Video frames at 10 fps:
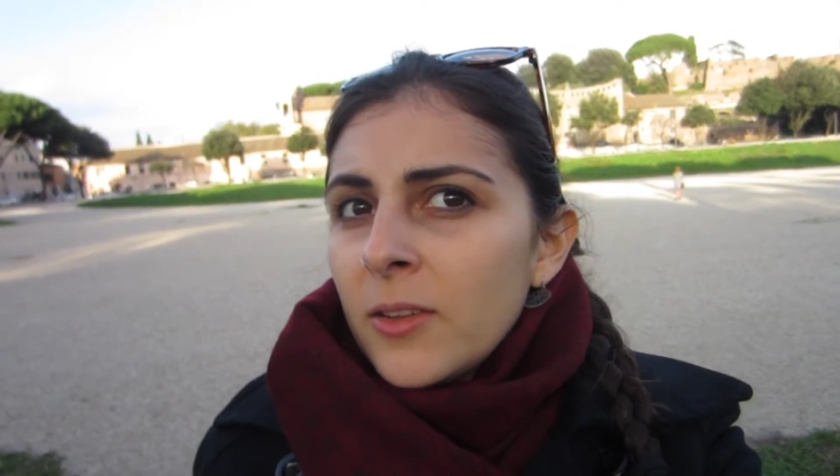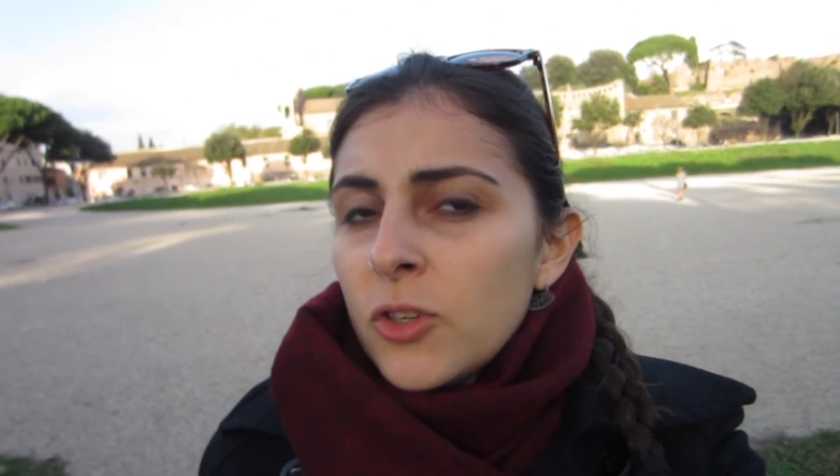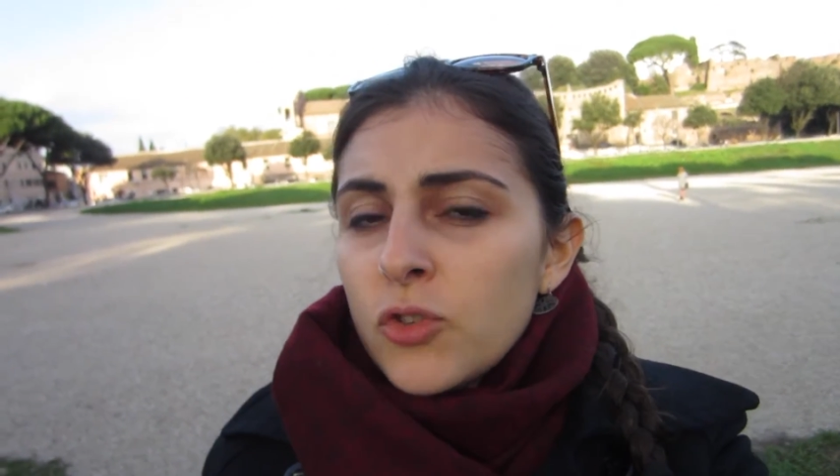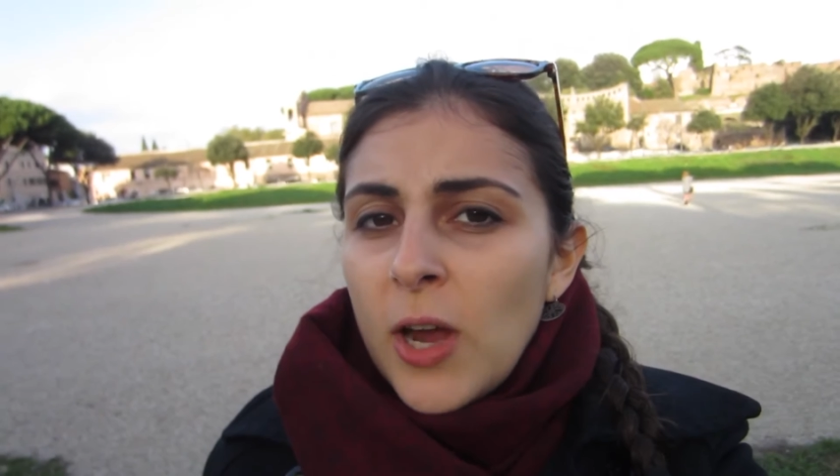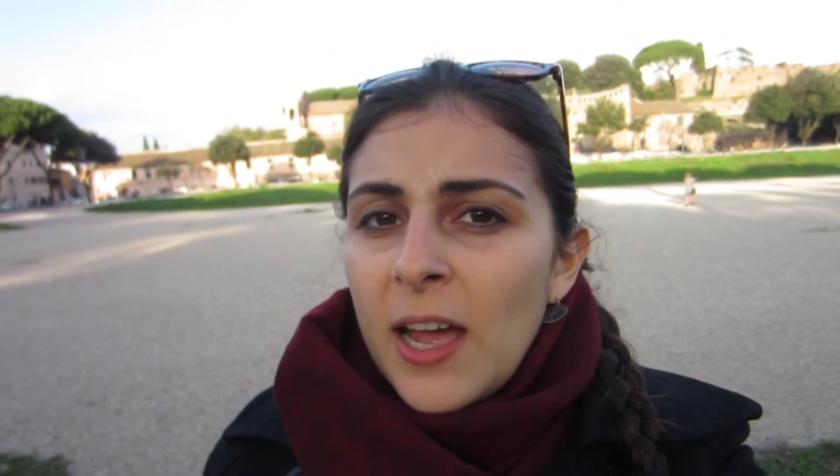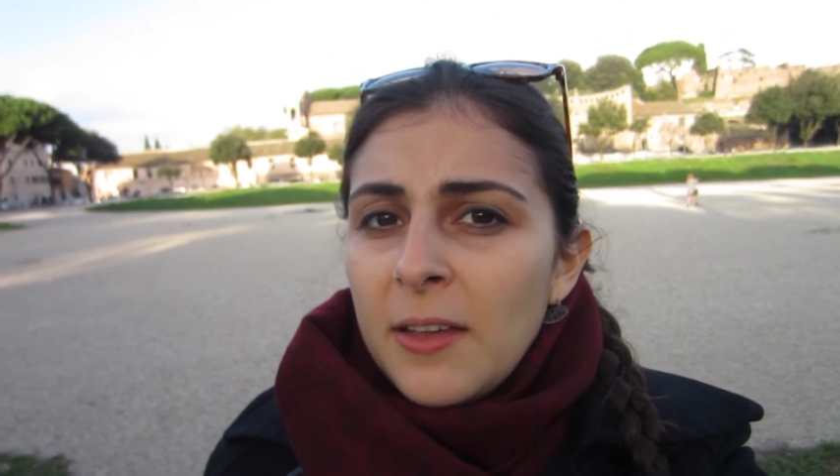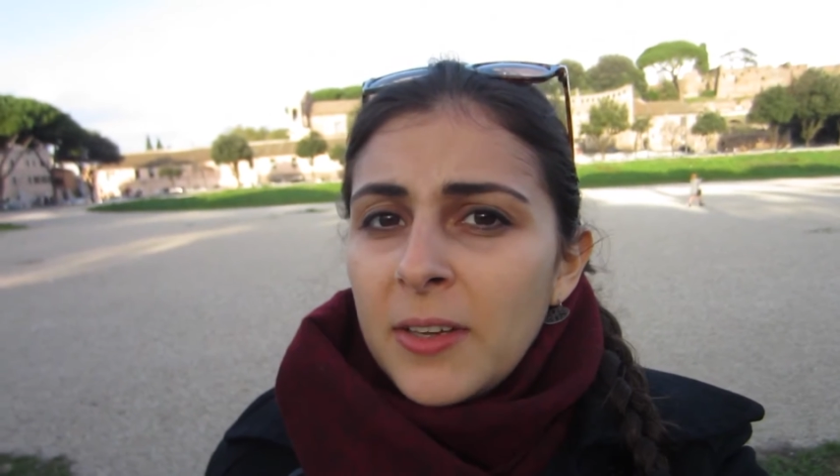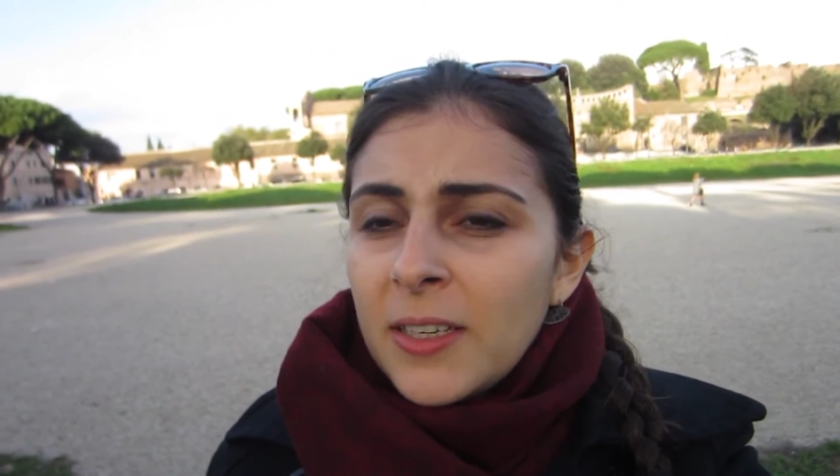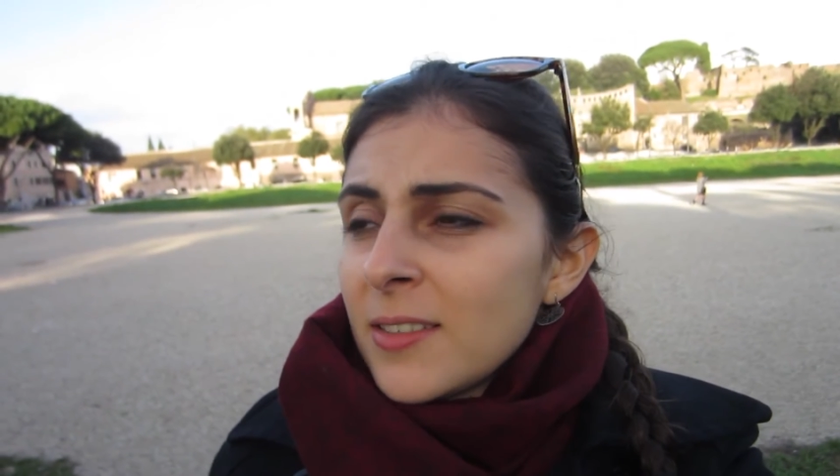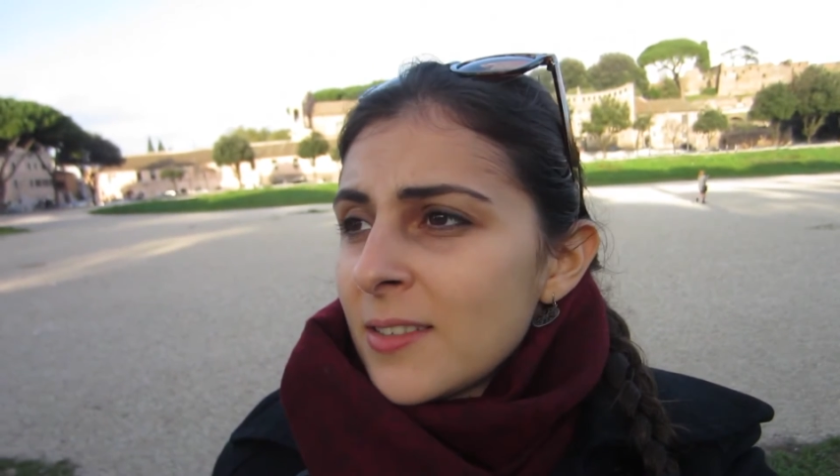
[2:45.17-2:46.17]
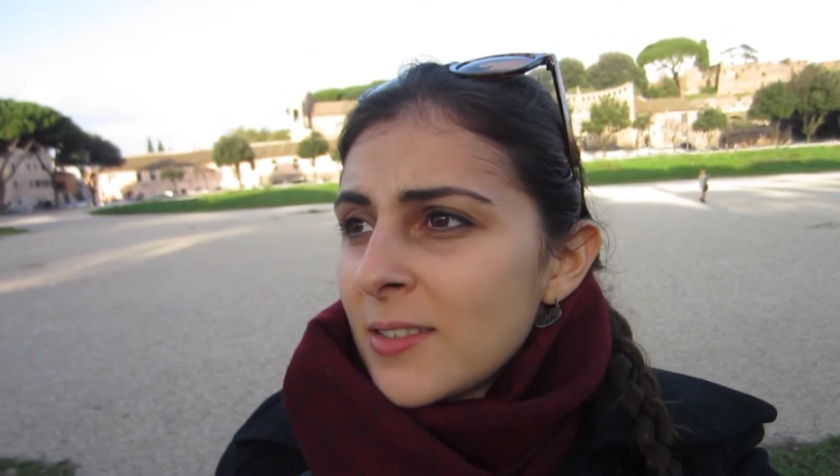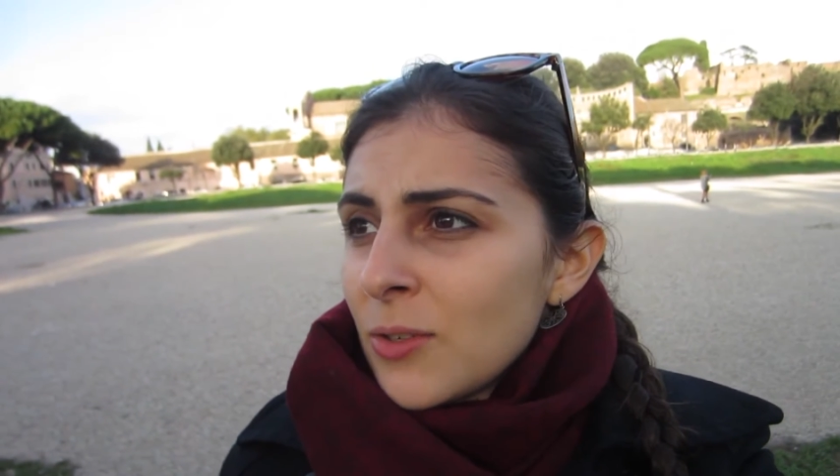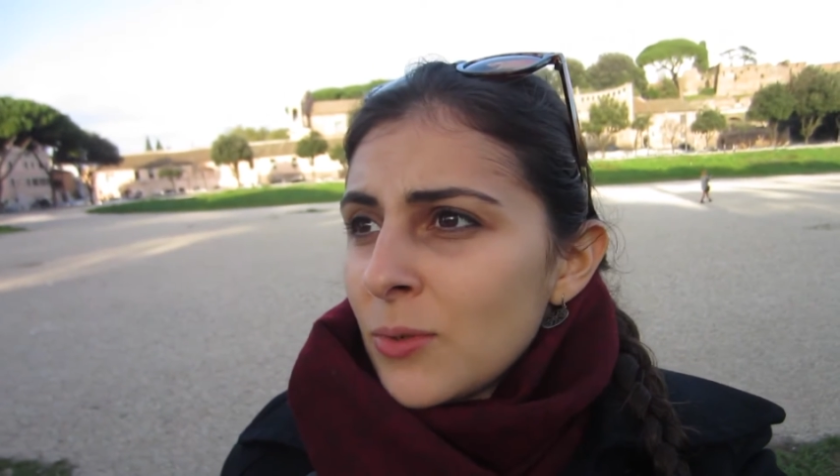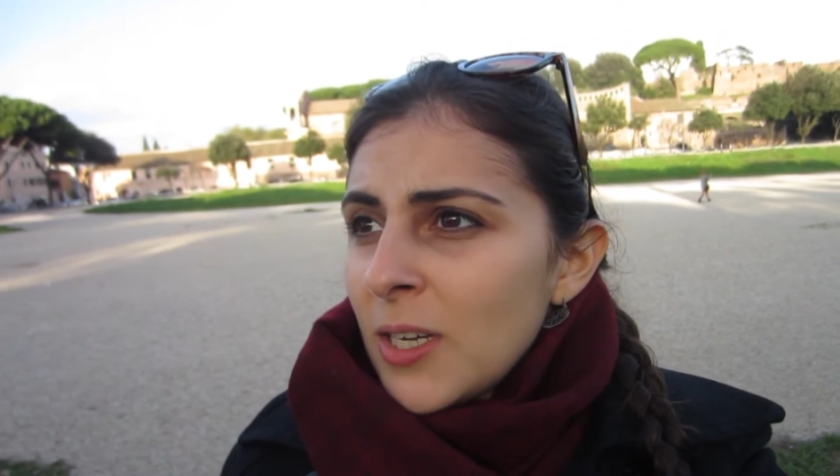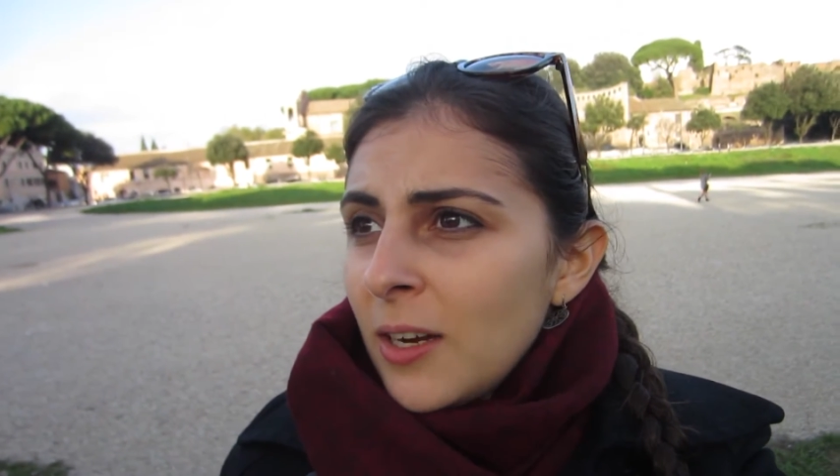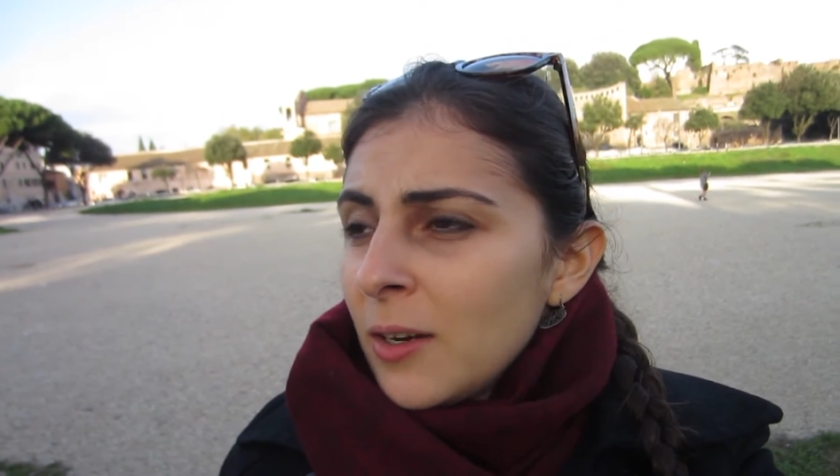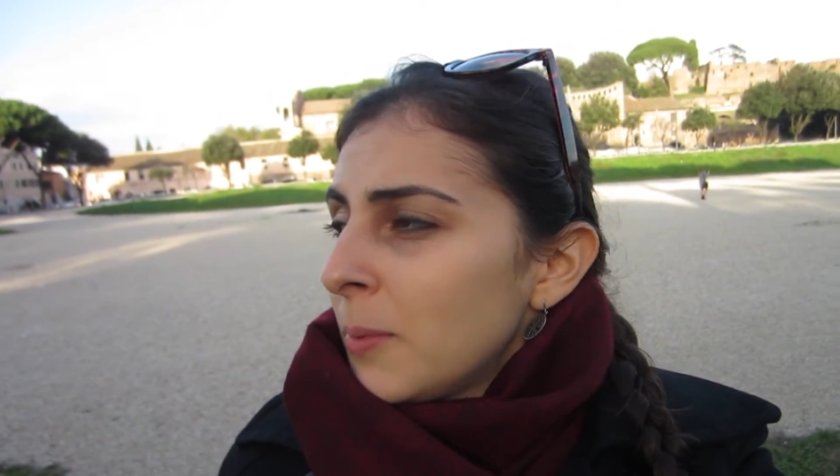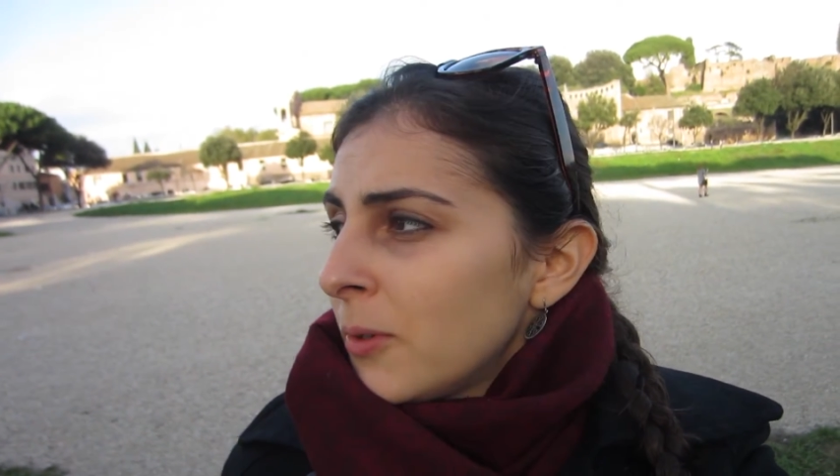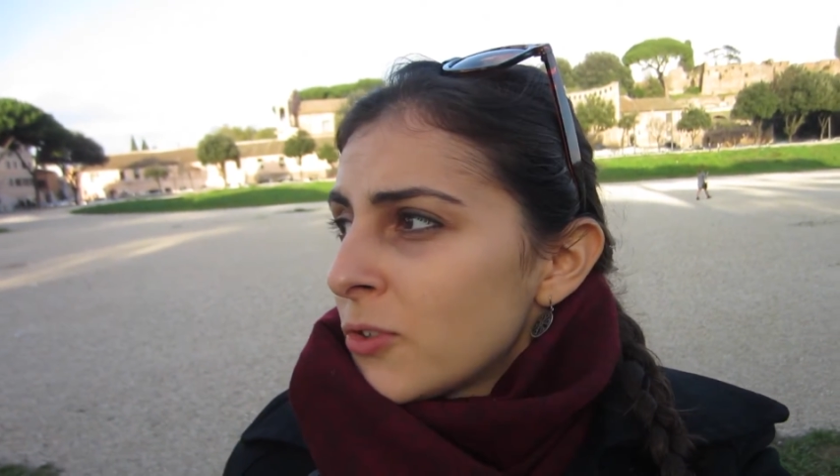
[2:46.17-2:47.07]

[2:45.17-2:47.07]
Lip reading: Their driving is so terrible.